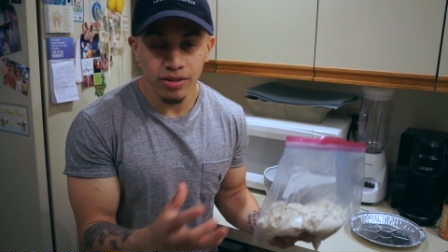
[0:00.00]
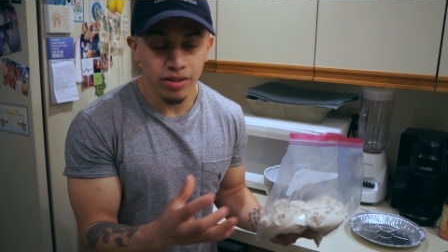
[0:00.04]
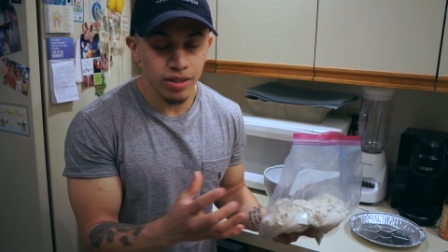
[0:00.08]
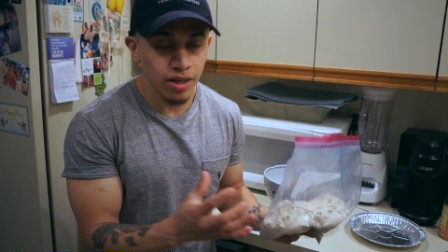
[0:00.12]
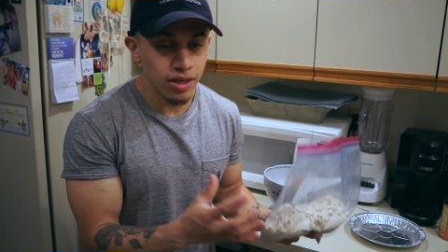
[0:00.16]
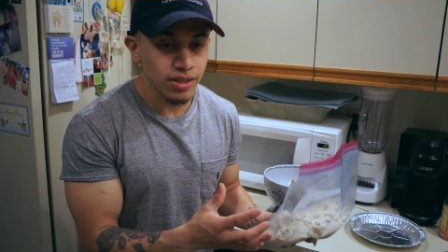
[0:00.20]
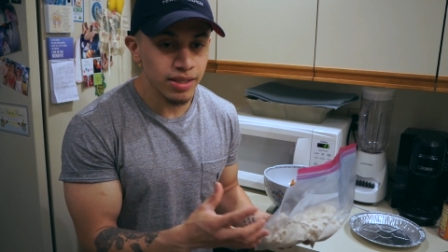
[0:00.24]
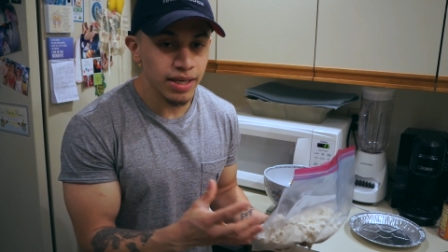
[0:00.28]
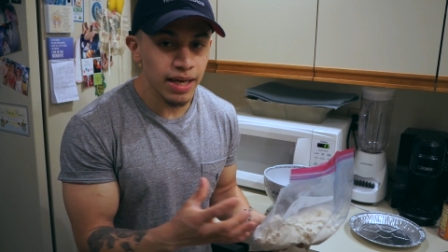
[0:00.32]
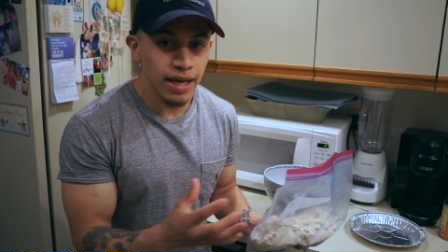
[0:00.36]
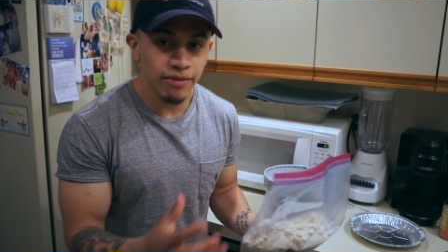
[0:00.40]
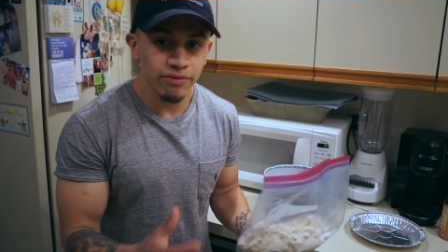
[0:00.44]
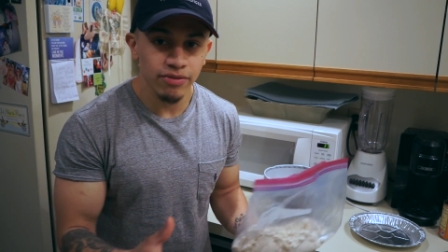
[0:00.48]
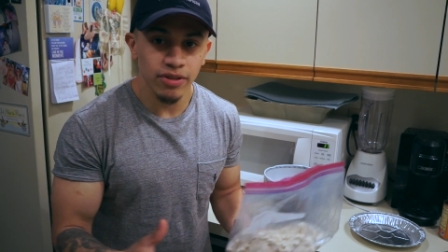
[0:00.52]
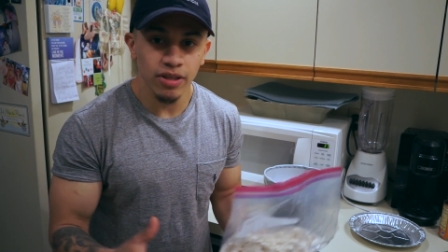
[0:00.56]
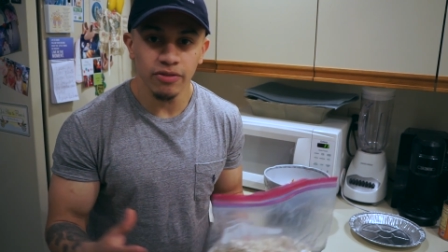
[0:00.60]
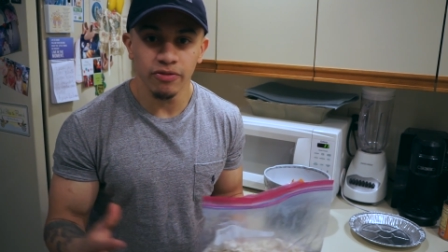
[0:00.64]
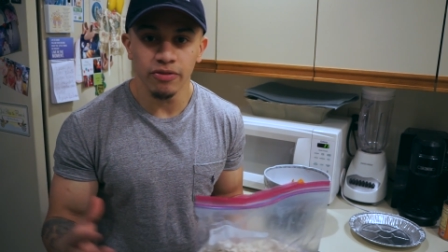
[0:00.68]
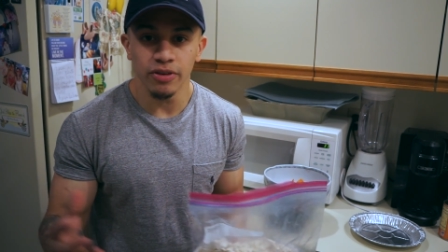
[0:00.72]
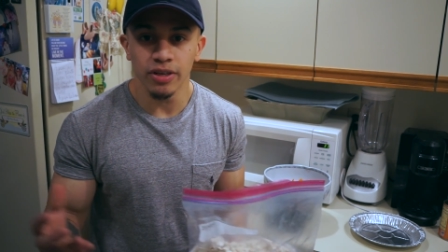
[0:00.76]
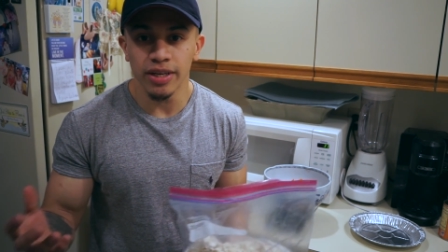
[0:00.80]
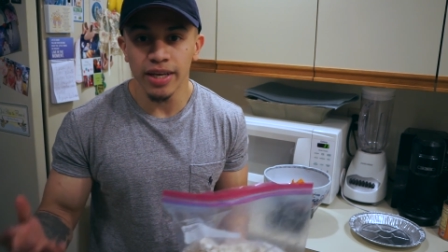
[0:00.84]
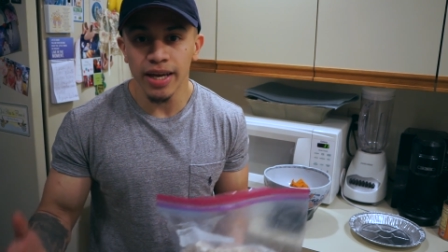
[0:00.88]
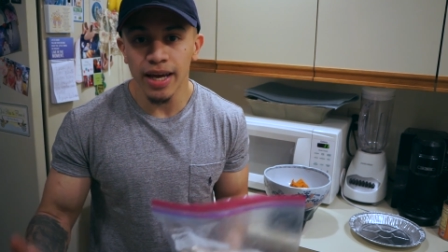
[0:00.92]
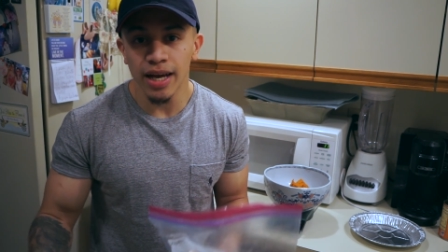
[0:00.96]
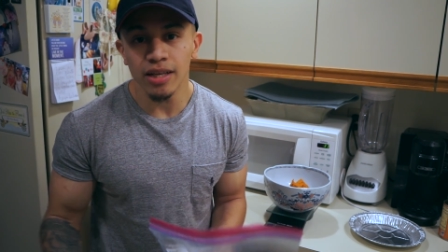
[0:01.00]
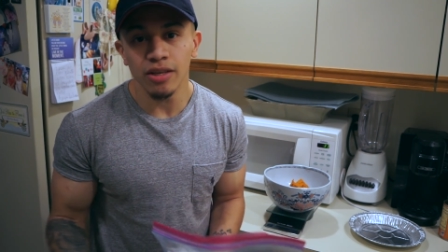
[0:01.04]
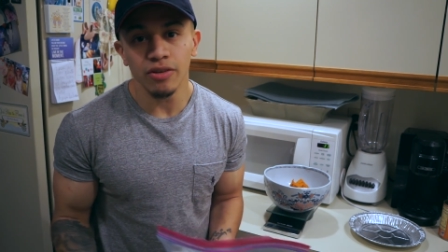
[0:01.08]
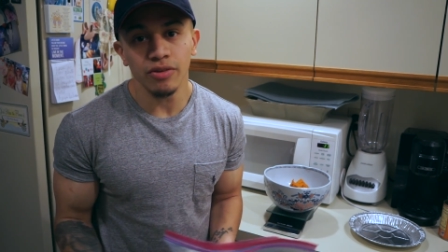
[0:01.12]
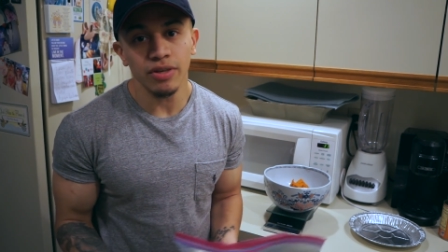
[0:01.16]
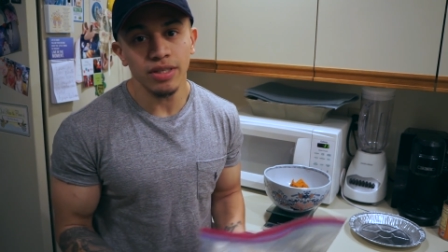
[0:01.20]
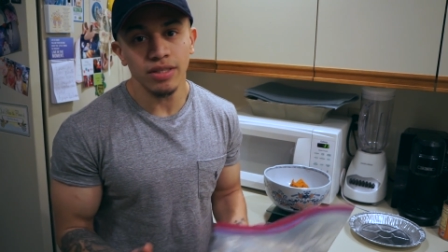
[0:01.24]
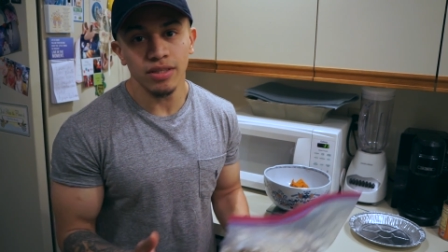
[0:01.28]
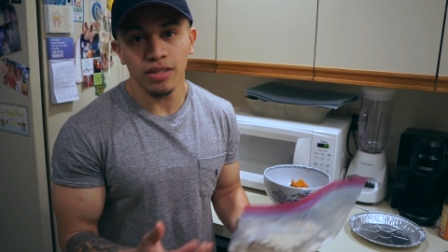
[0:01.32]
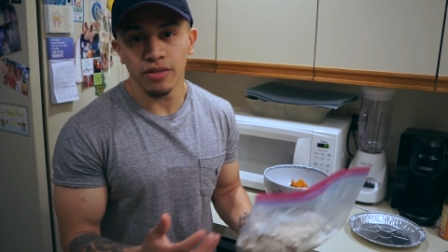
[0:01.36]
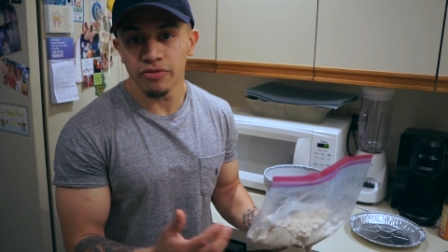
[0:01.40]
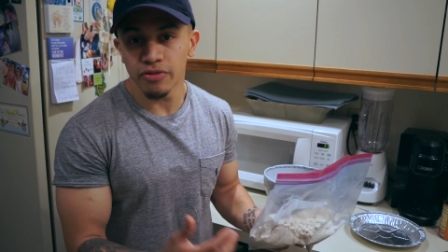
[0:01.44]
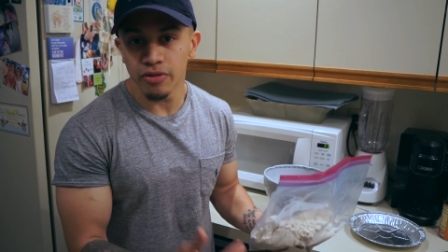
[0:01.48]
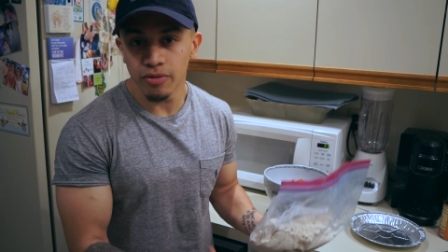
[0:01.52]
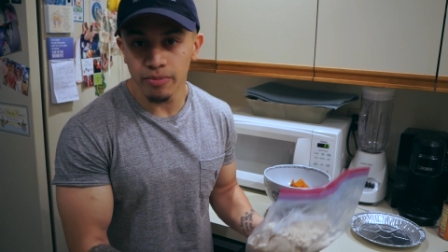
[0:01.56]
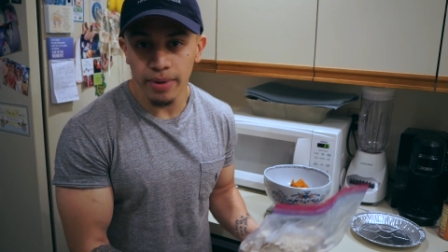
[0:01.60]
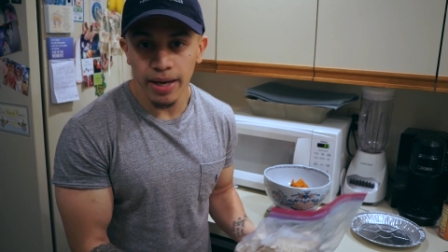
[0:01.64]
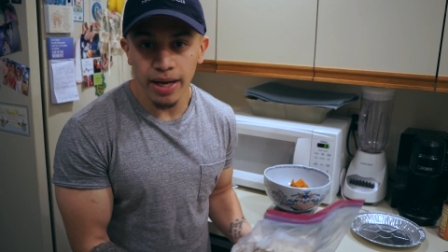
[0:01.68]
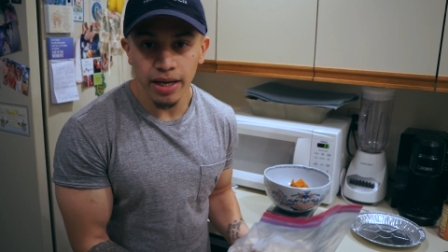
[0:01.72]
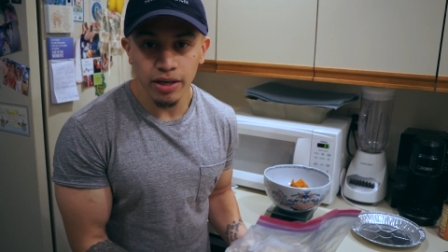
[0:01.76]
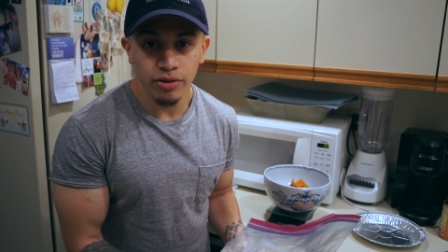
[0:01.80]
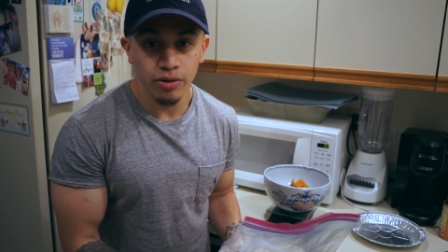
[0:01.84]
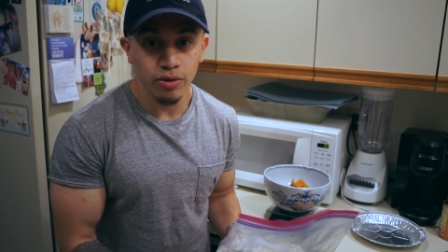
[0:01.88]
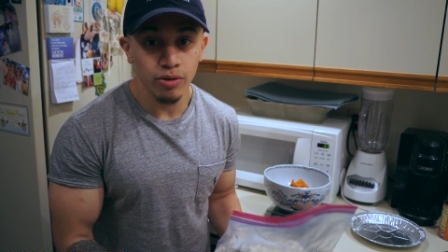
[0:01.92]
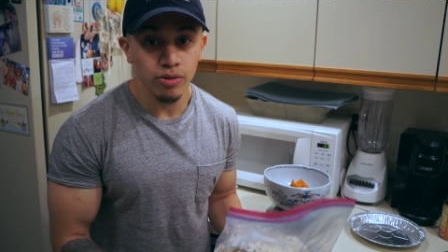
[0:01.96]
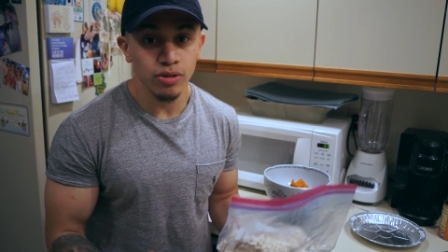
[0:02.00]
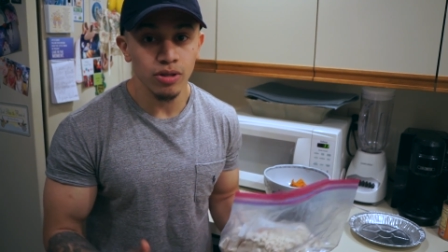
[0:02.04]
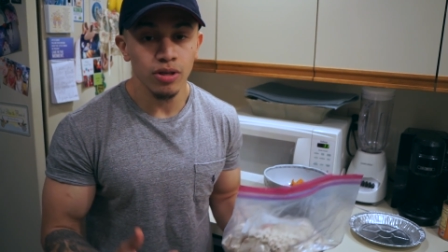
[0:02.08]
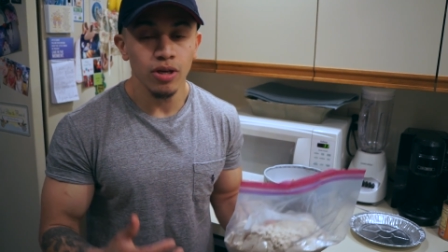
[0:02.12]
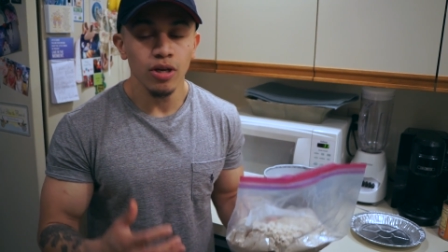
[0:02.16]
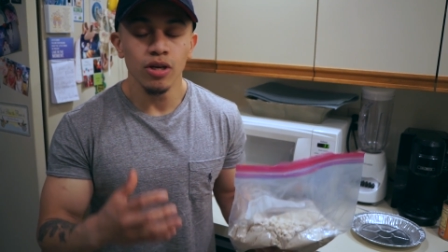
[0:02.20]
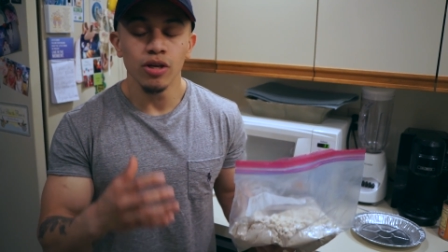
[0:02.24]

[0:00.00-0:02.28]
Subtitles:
does have different calories, different macros,